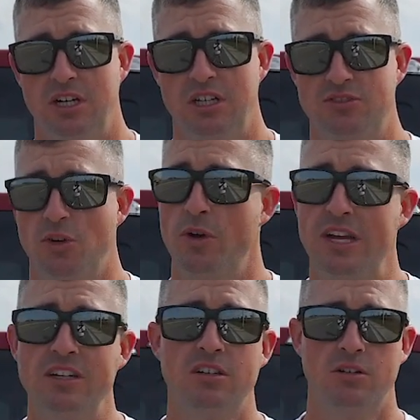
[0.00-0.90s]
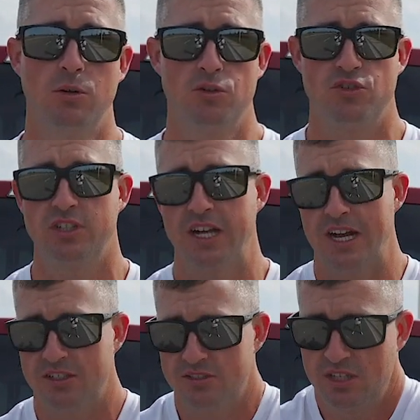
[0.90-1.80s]
So in conclusion,
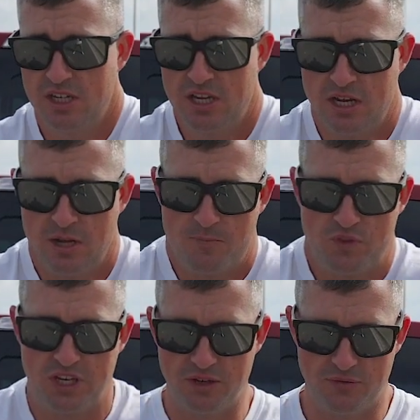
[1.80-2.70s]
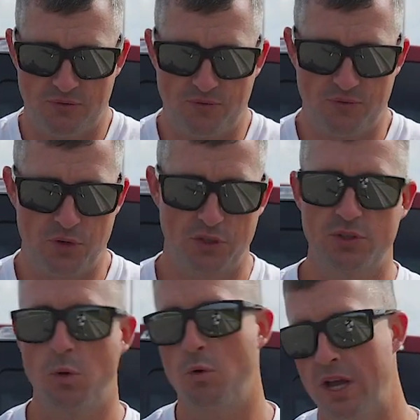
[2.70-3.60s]
guys, if you're
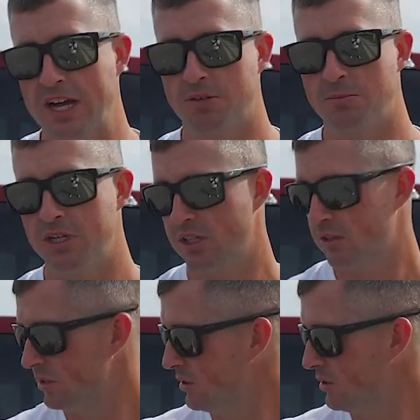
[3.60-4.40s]
someone like me,